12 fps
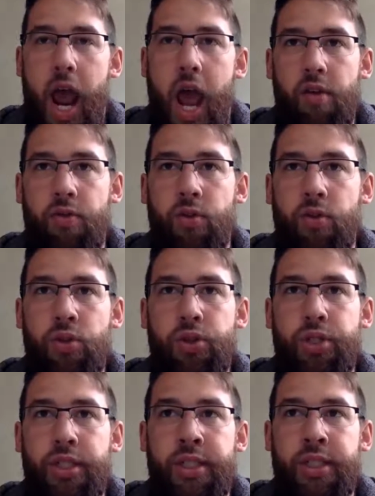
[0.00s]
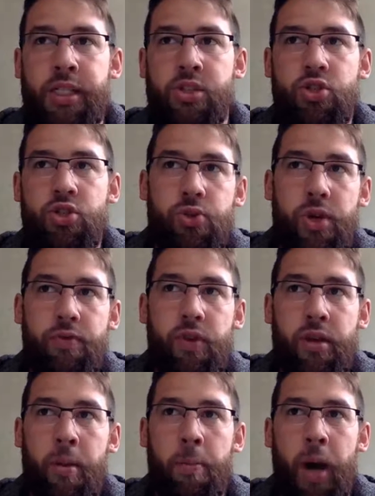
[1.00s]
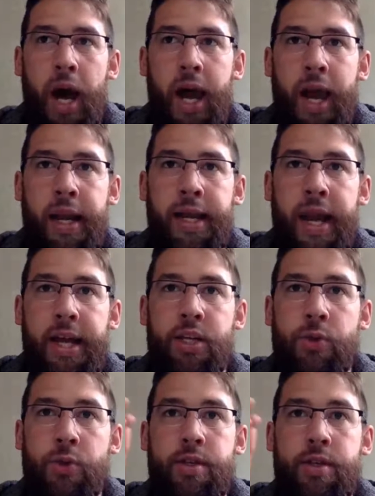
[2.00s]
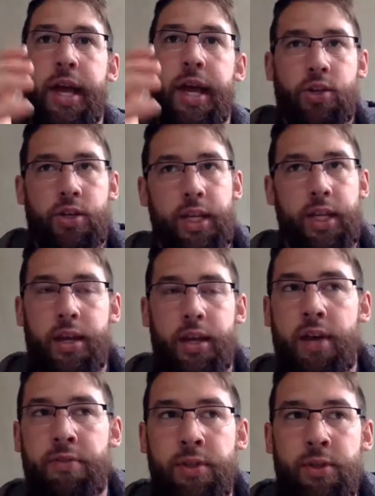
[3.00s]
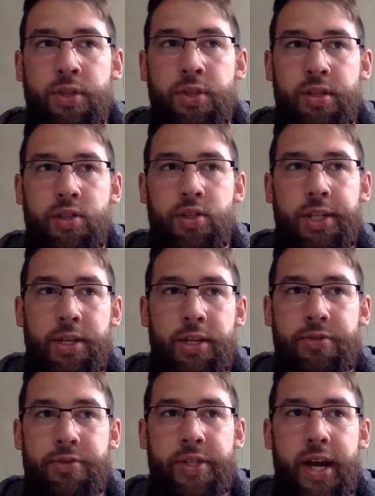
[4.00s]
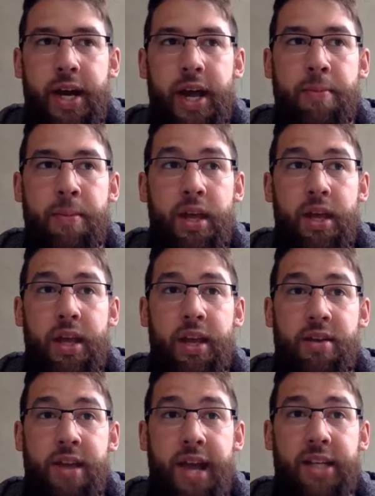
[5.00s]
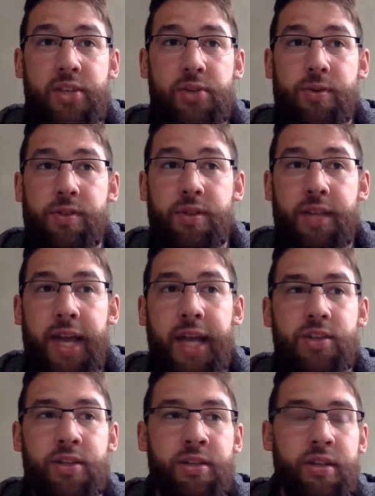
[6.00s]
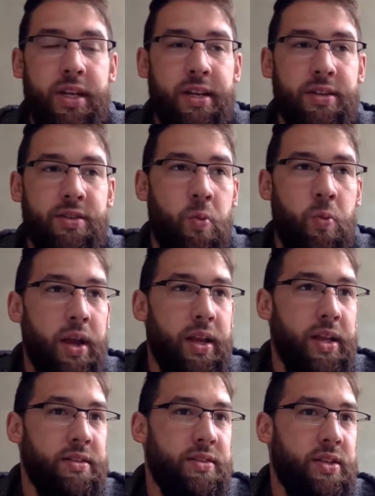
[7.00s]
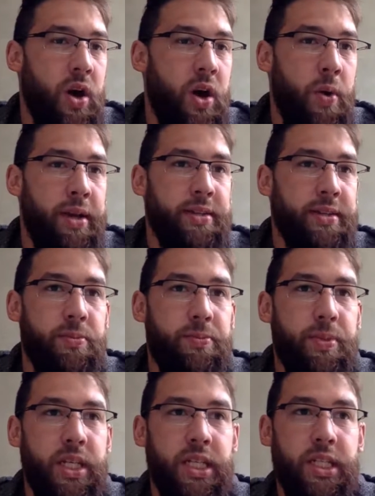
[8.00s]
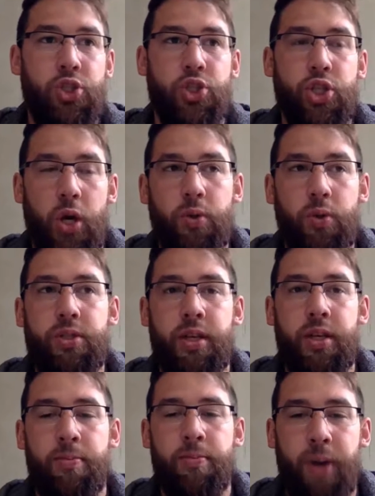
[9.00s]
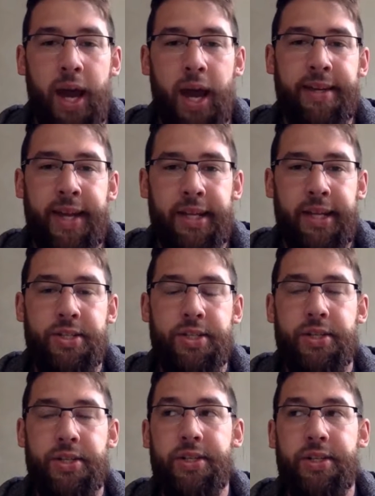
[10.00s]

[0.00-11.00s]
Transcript: Evolution is driven by natural selection. Again, evolution is change over time, and natural selection is what is going to be chosen by nature.